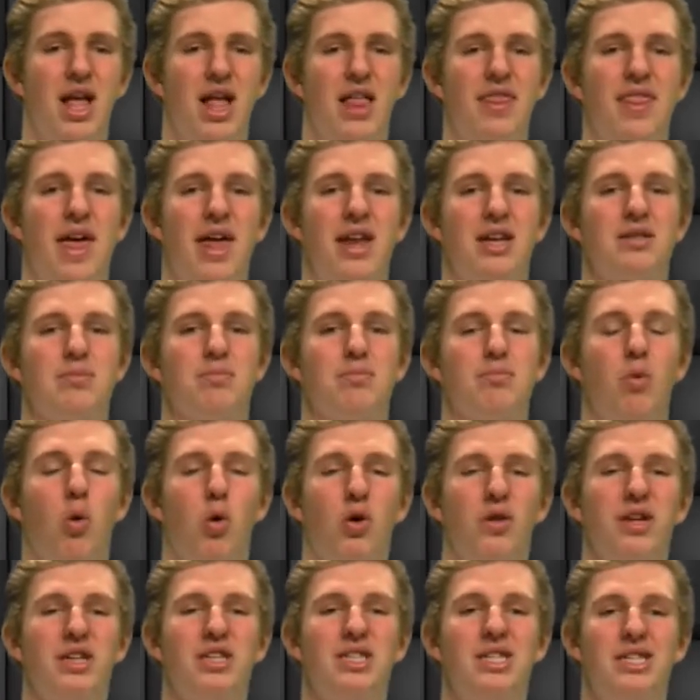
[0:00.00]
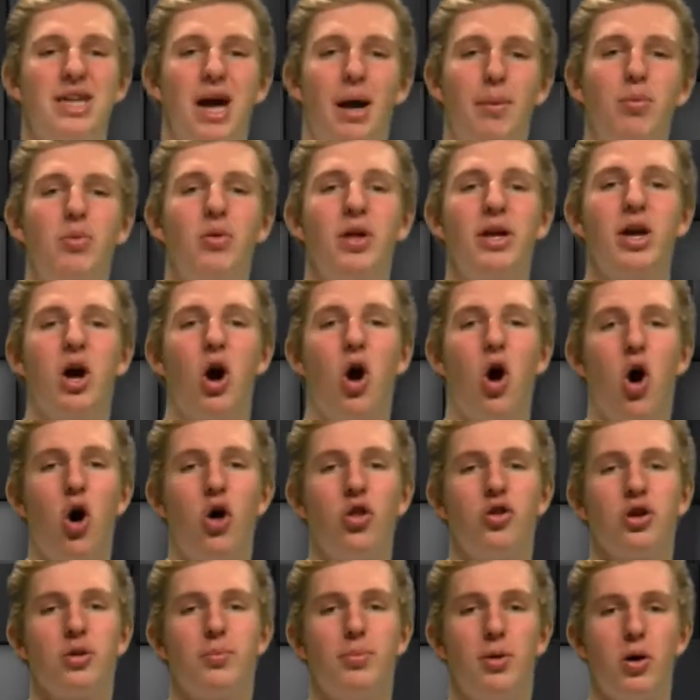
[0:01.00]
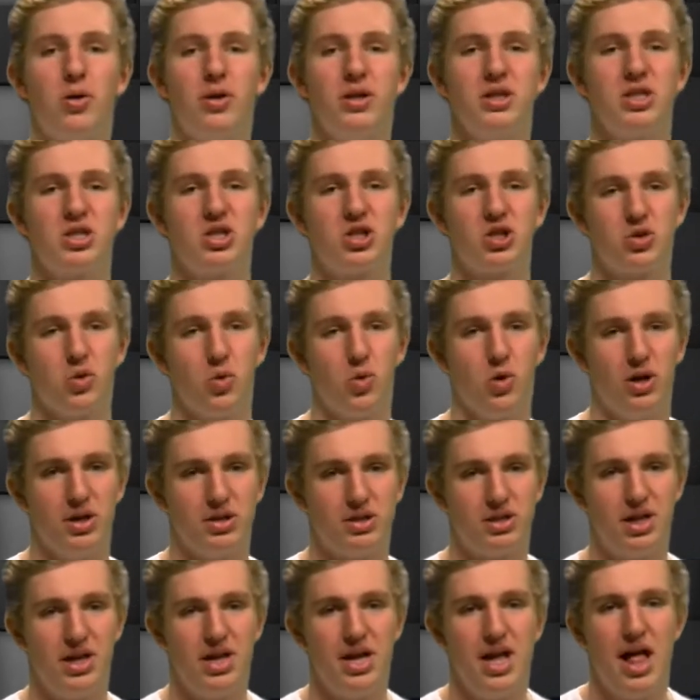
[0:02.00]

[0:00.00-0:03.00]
That is more than doubling all their opponents' scores.